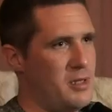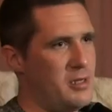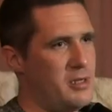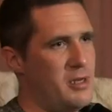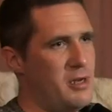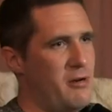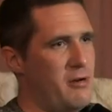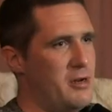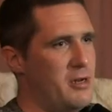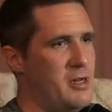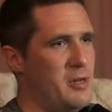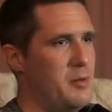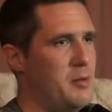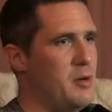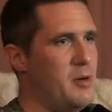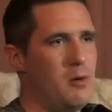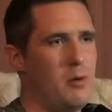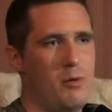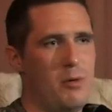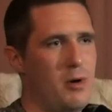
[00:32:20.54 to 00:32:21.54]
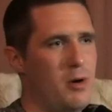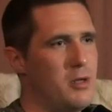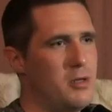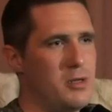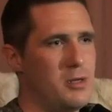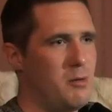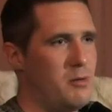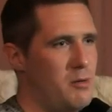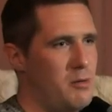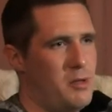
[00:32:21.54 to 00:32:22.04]
the stereotypical
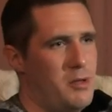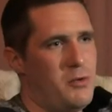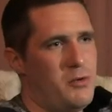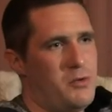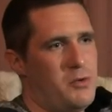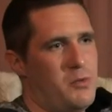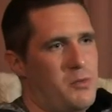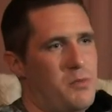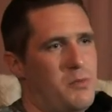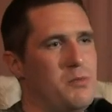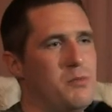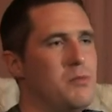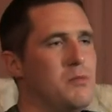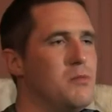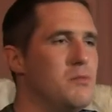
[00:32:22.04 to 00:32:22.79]
words. I won't use them.